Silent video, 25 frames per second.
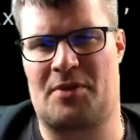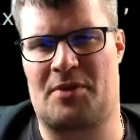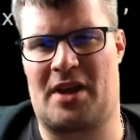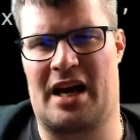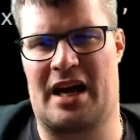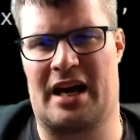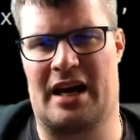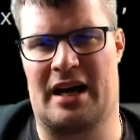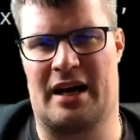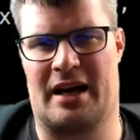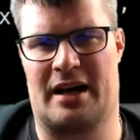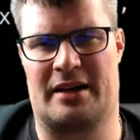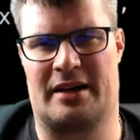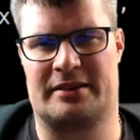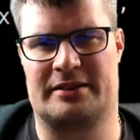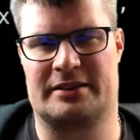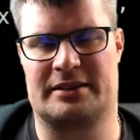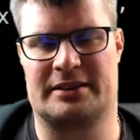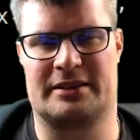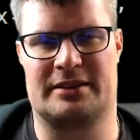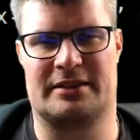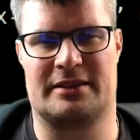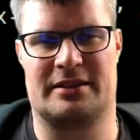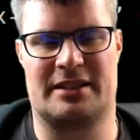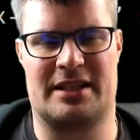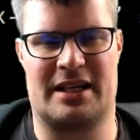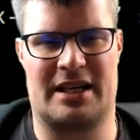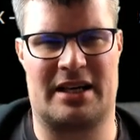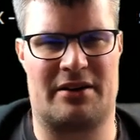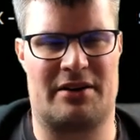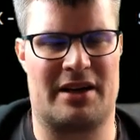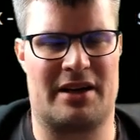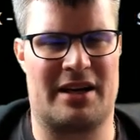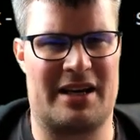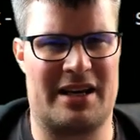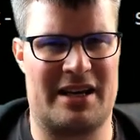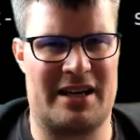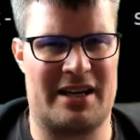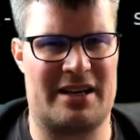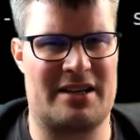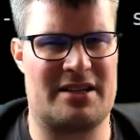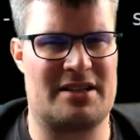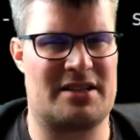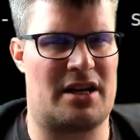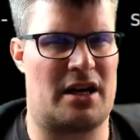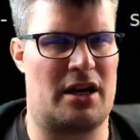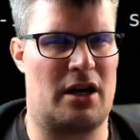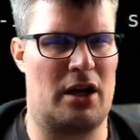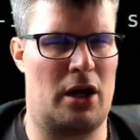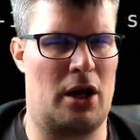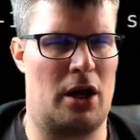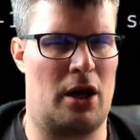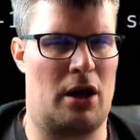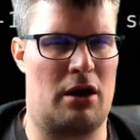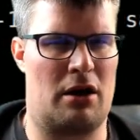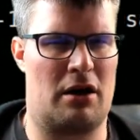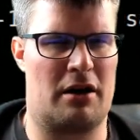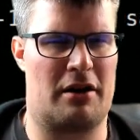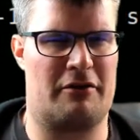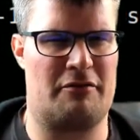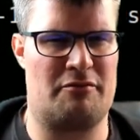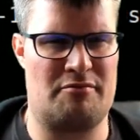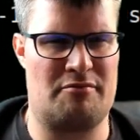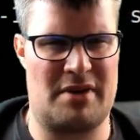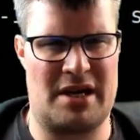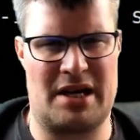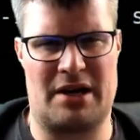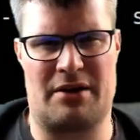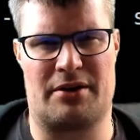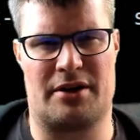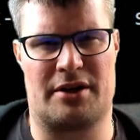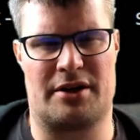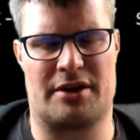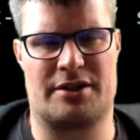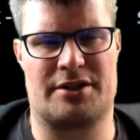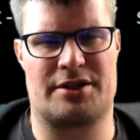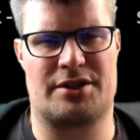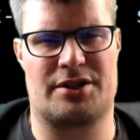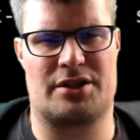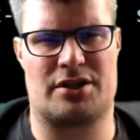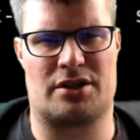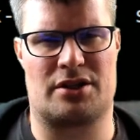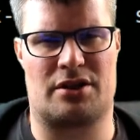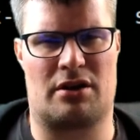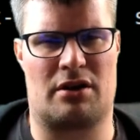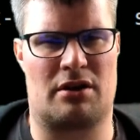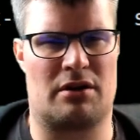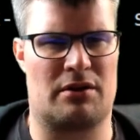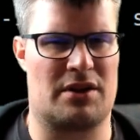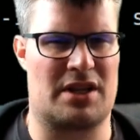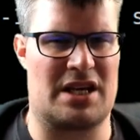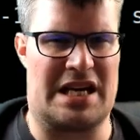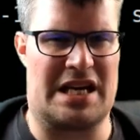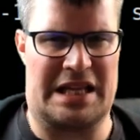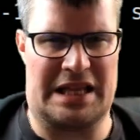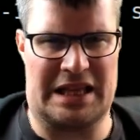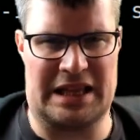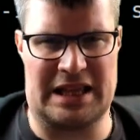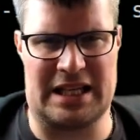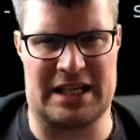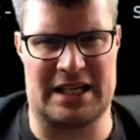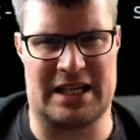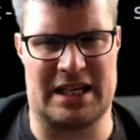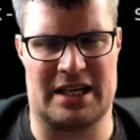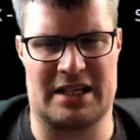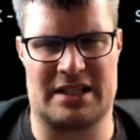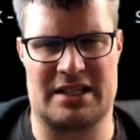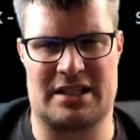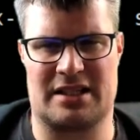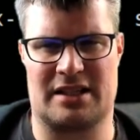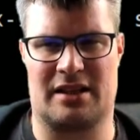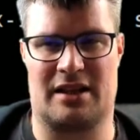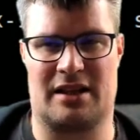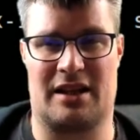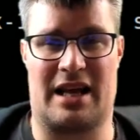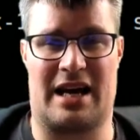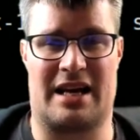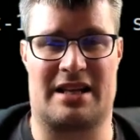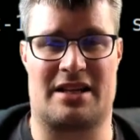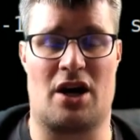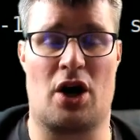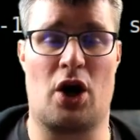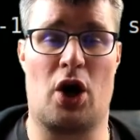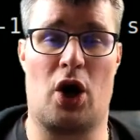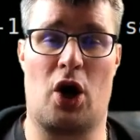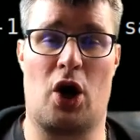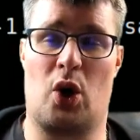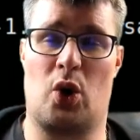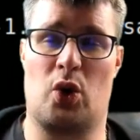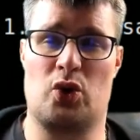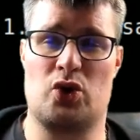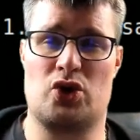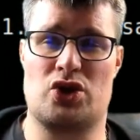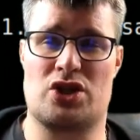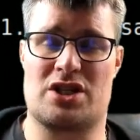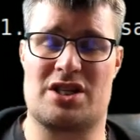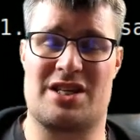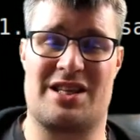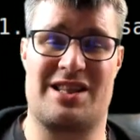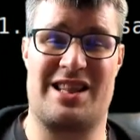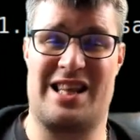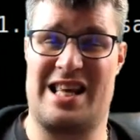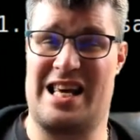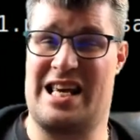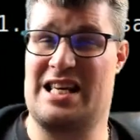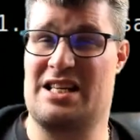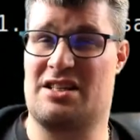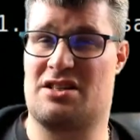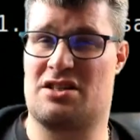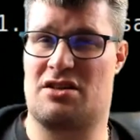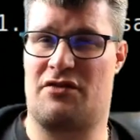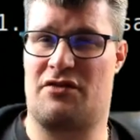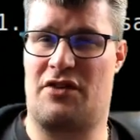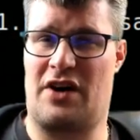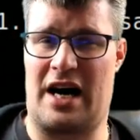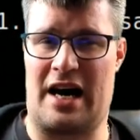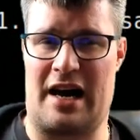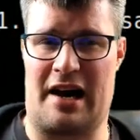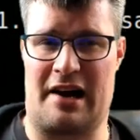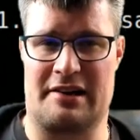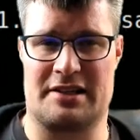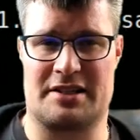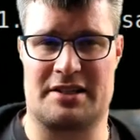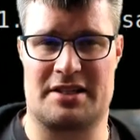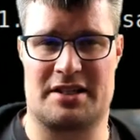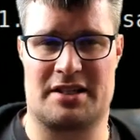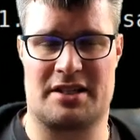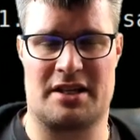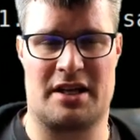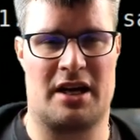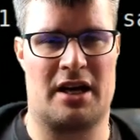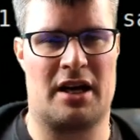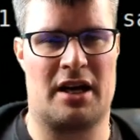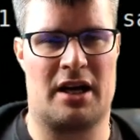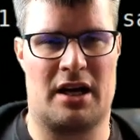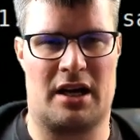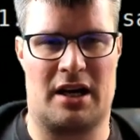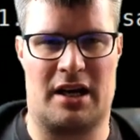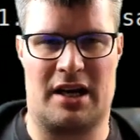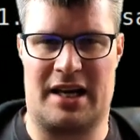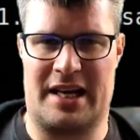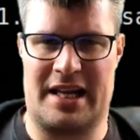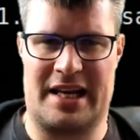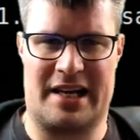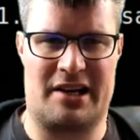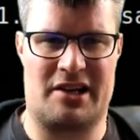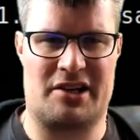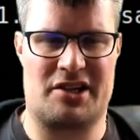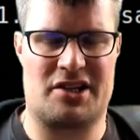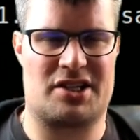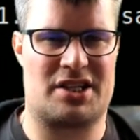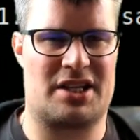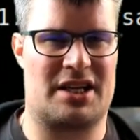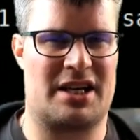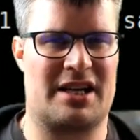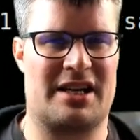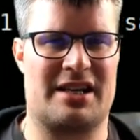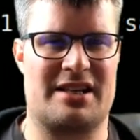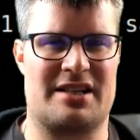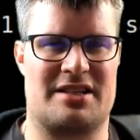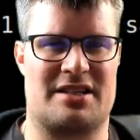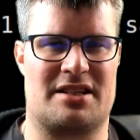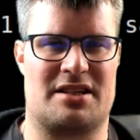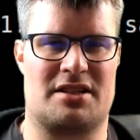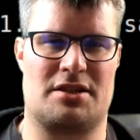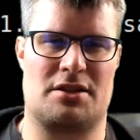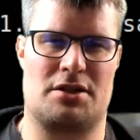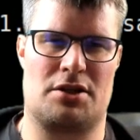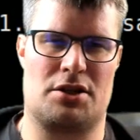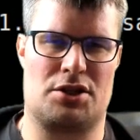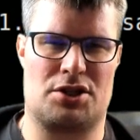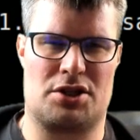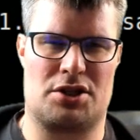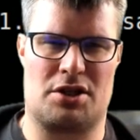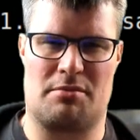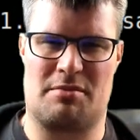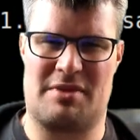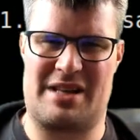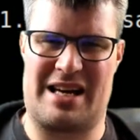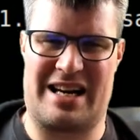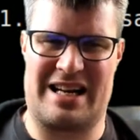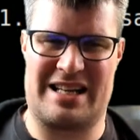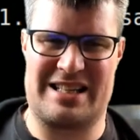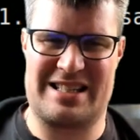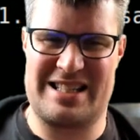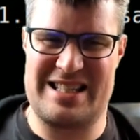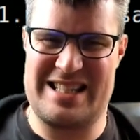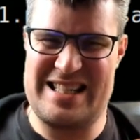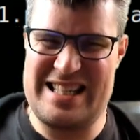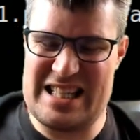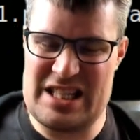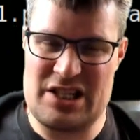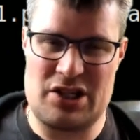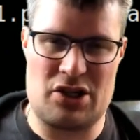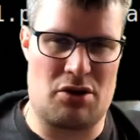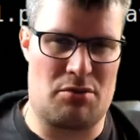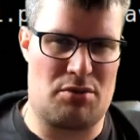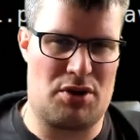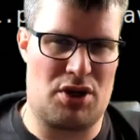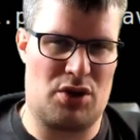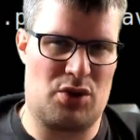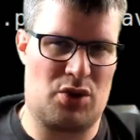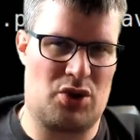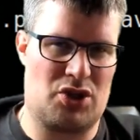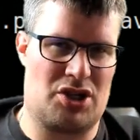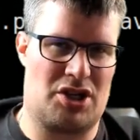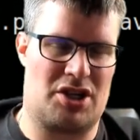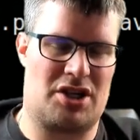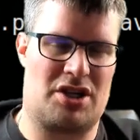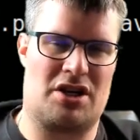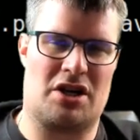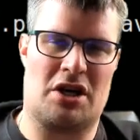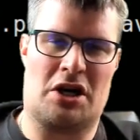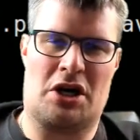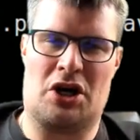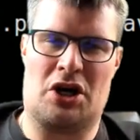And there is a lot of mirrors on the internet that host these files. Linux is a system that is distributed